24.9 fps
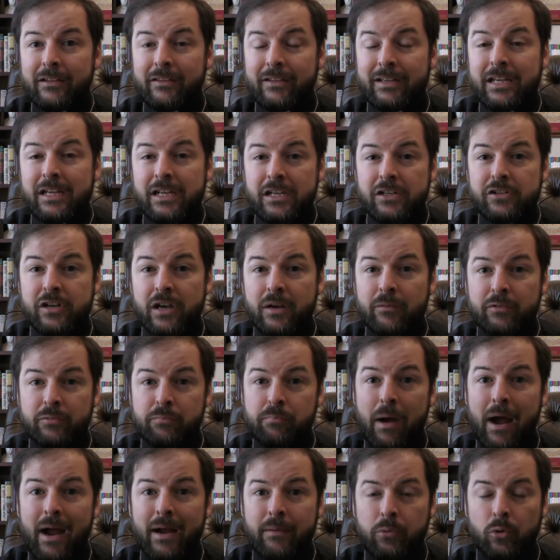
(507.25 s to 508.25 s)
the King James
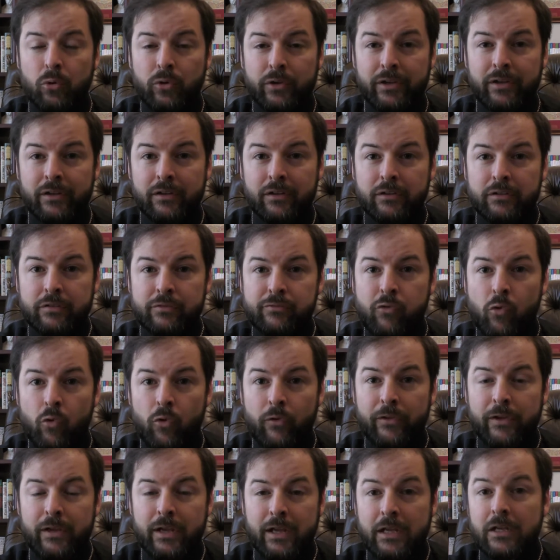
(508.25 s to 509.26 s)
Bible is for
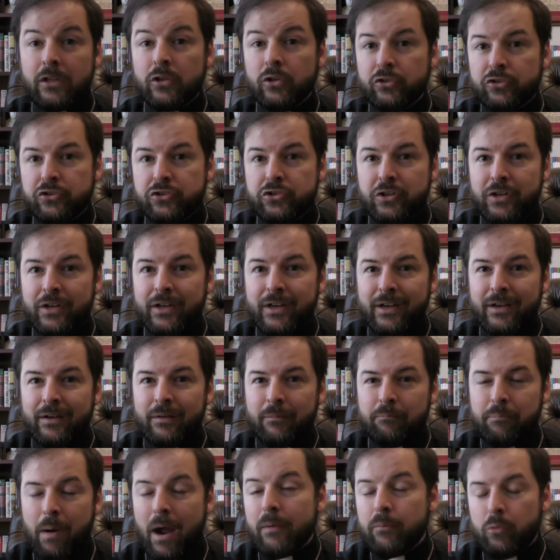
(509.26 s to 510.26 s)
the English
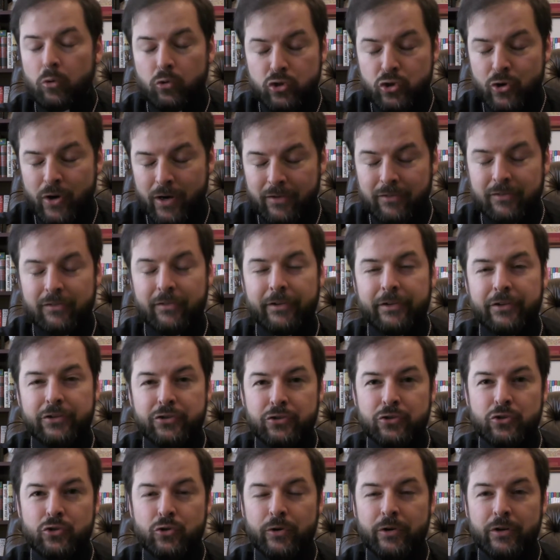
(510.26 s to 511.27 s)
Bible
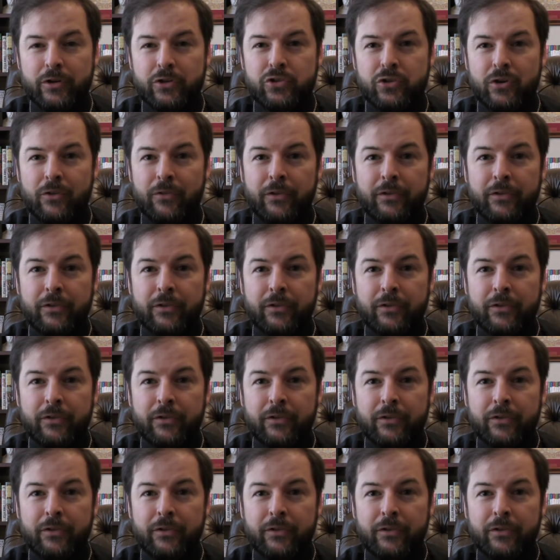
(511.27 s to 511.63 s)
translation tradition.